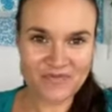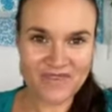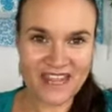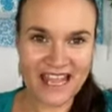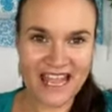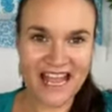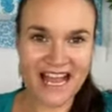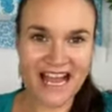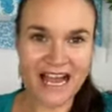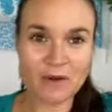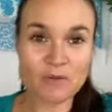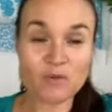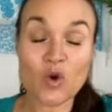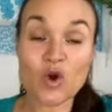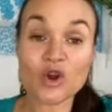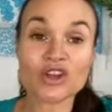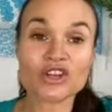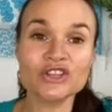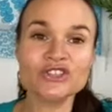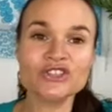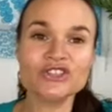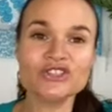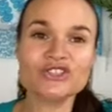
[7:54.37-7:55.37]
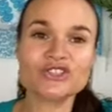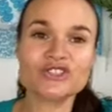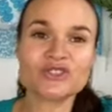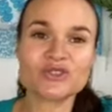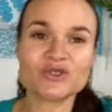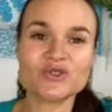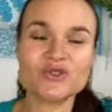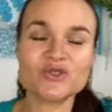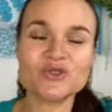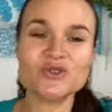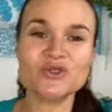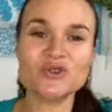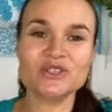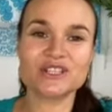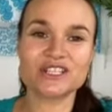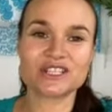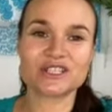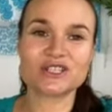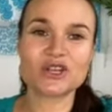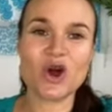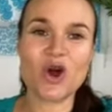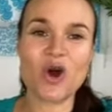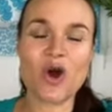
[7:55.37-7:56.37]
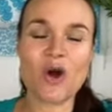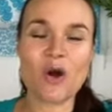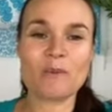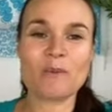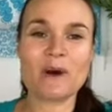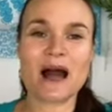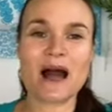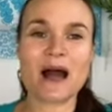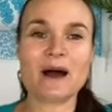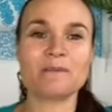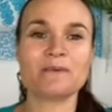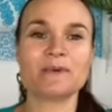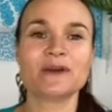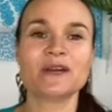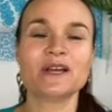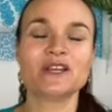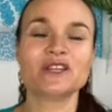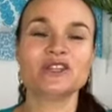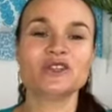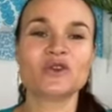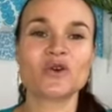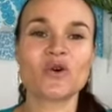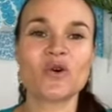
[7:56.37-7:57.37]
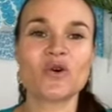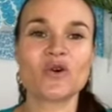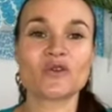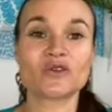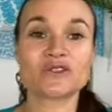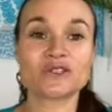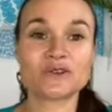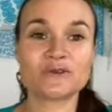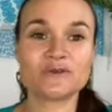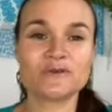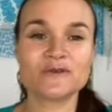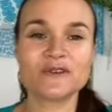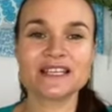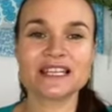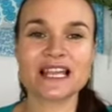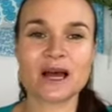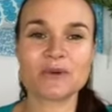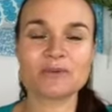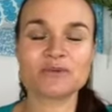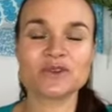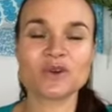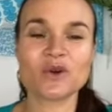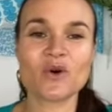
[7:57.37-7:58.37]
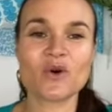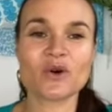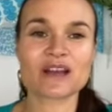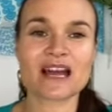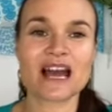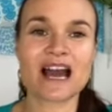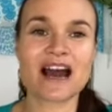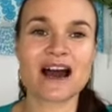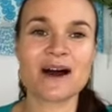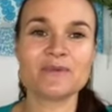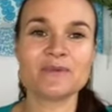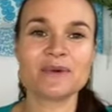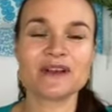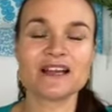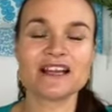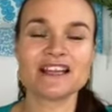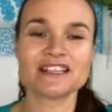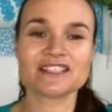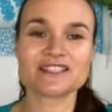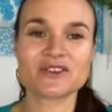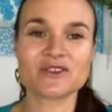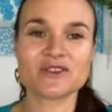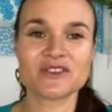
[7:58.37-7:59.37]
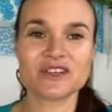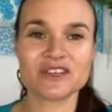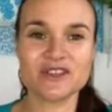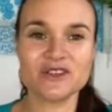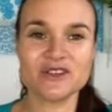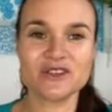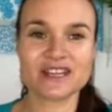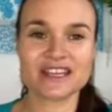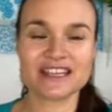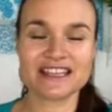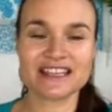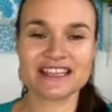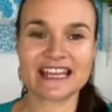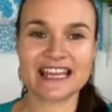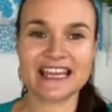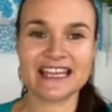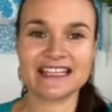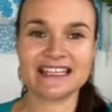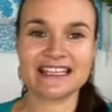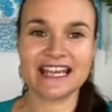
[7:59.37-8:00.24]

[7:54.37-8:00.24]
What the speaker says: what can you do to fill up your cup, so that you can then